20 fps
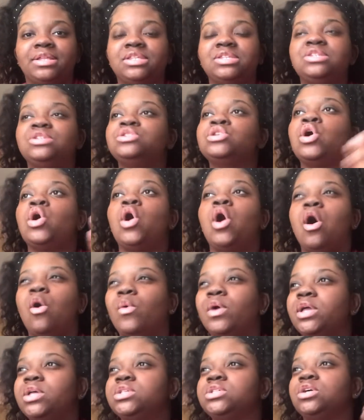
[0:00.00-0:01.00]
This is
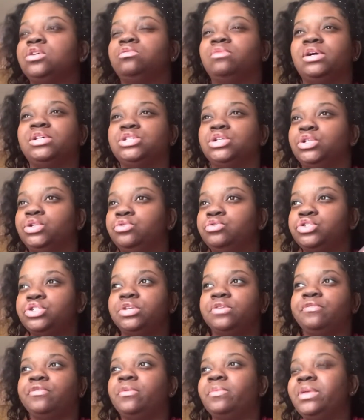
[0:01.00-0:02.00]
always a
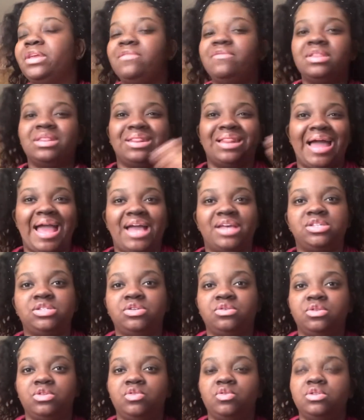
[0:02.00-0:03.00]
resolution for me. Even last
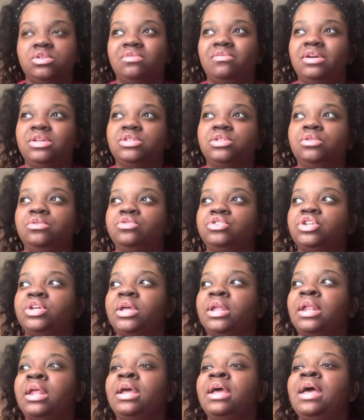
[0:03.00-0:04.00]
year, this was a
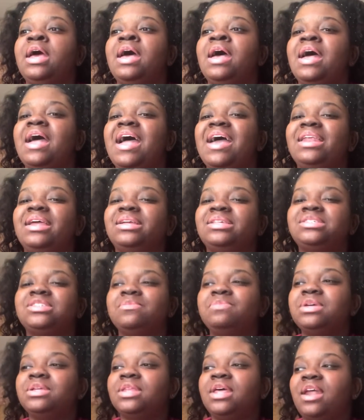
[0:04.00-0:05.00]
resolution. And it's
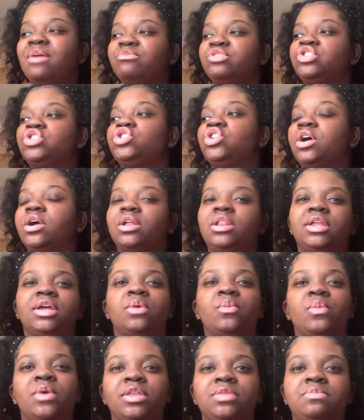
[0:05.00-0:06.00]
something that I'm
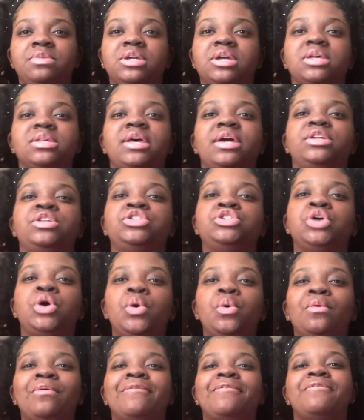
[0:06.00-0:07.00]
struggling with because I
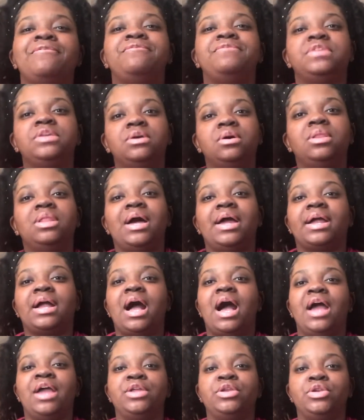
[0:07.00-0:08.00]
don't feel like
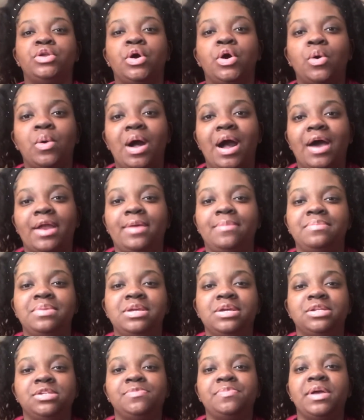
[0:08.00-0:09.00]
I know how to be
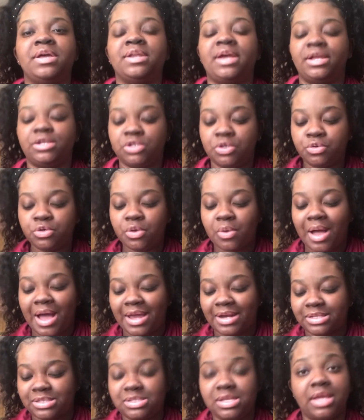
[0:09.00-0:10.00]
independent. I don't know how
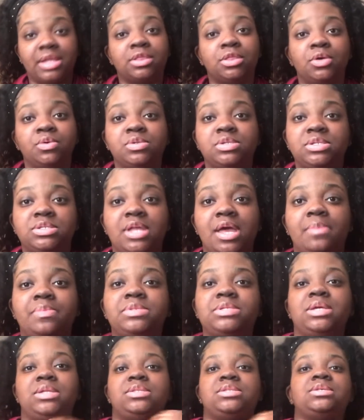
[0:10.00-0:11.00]
to take those steps
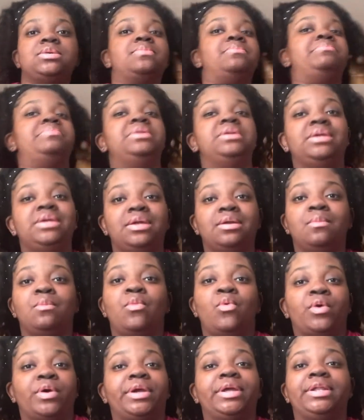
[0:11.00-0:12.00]
into being
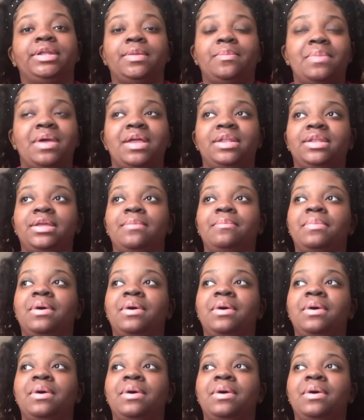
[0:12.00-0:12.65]
more independent.